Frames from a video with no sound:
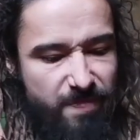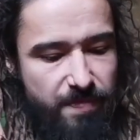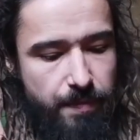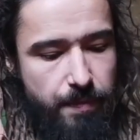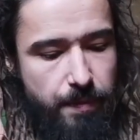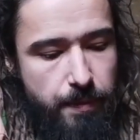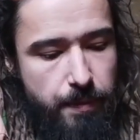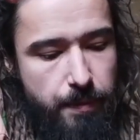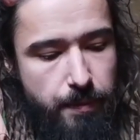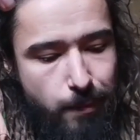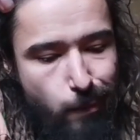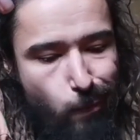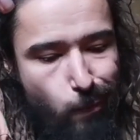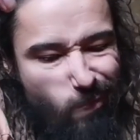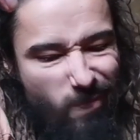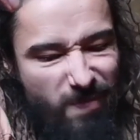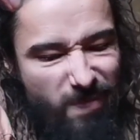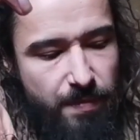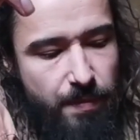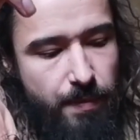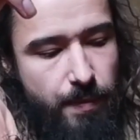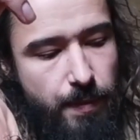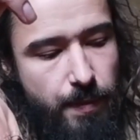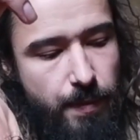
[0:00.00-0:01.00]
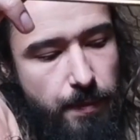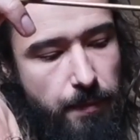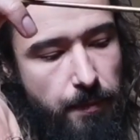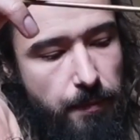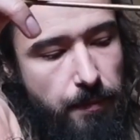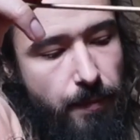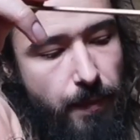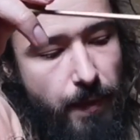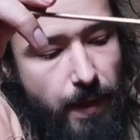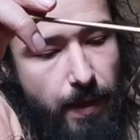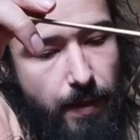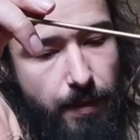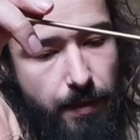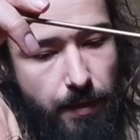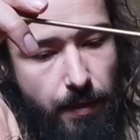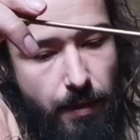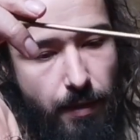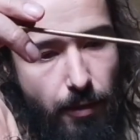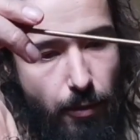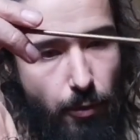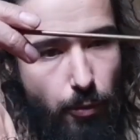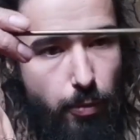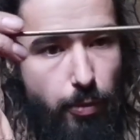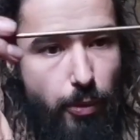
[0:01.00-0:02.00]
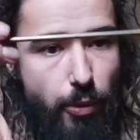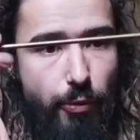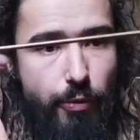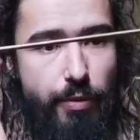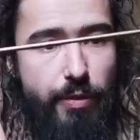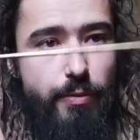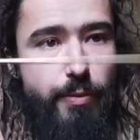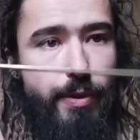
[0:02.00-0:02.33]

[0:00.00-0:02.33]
and go both ways through